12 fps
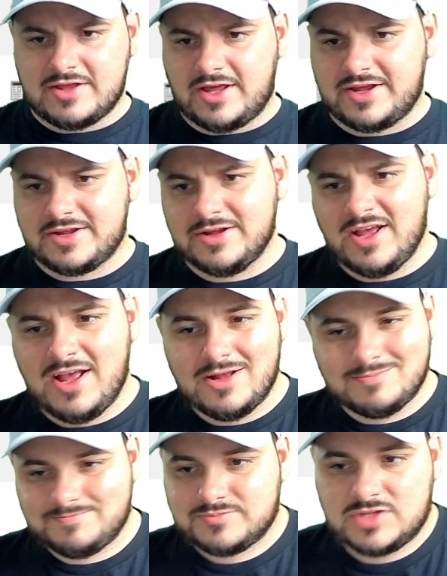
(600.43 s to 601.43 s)
Like,
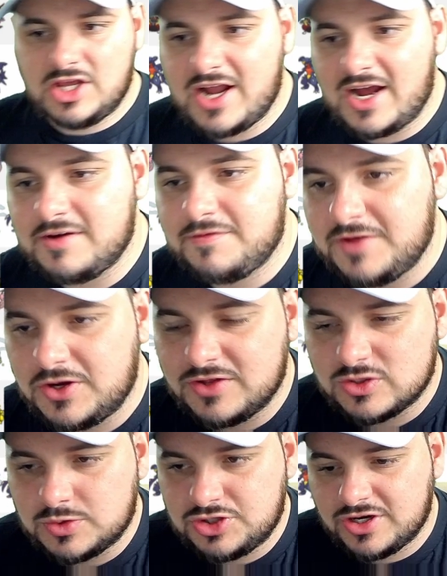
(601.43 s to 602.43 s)
you kind of figure
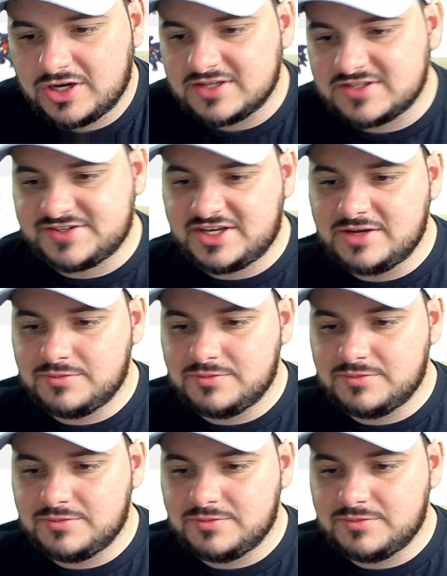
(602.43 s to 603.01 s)
that's what you're going to see,